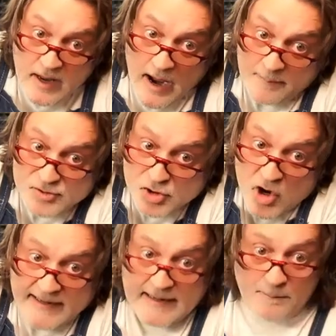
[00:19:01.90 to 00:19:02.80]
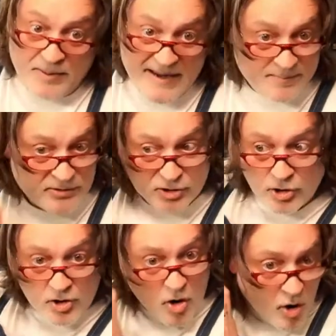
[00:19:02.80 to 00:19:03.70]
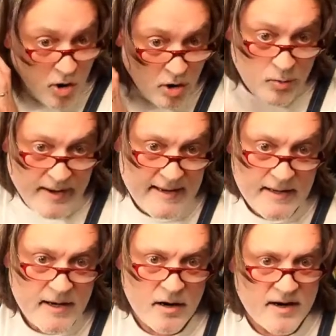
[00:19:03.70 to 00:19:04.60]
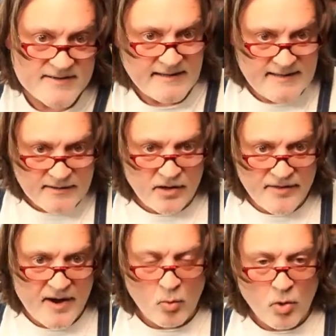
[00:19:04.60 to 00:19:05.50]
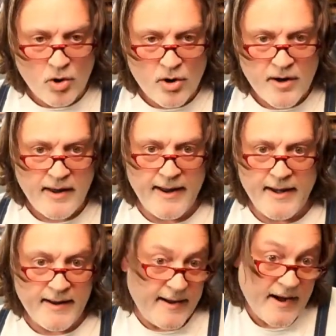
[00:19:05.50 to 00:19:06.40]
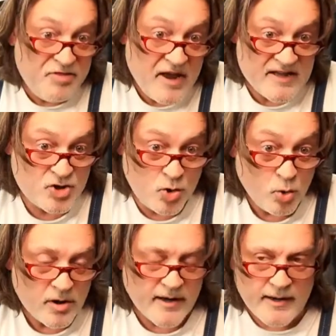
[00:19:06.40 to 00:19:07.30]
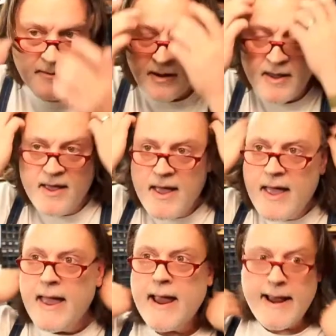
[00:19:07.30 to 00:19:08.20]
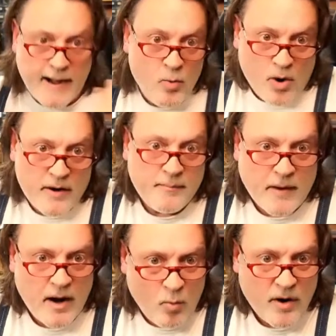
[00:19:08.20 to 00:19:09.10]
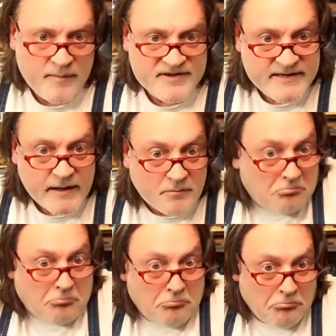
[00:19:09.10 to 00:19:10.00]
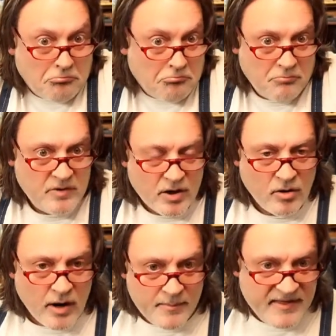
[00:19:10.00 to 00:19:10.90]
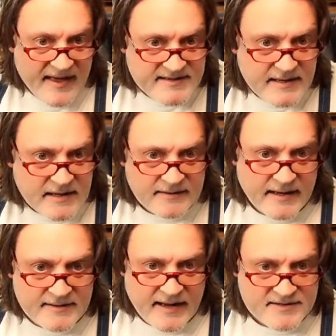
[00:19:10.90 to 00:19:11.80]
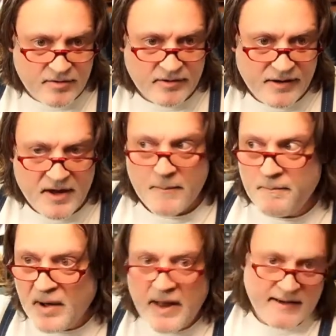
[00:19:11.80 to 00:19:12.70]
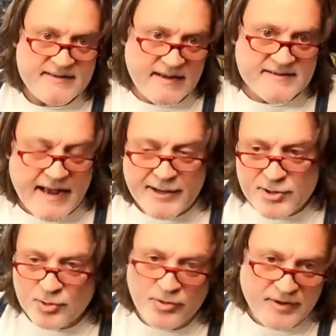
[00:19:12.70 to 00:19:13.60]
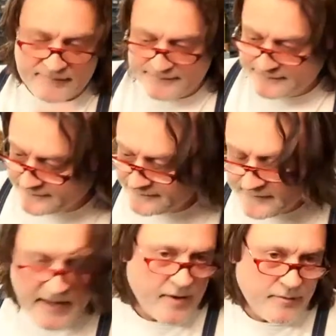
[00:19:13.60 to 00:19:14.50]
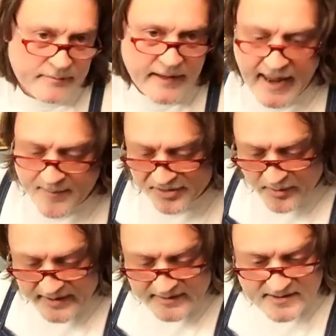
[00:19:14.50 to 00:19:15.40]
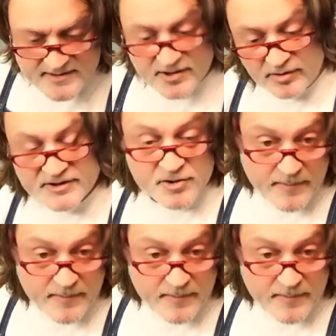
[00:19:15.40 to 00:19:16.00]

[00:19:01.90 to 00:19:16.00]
I'm trying to get people to look all the way in here because I did all that work and and I think it's cool looking, and I want them I want them to see it. You know, I mean that's it. That that's the only thing. But it, it's kind of cool that you know, it came out the way it did. So let's go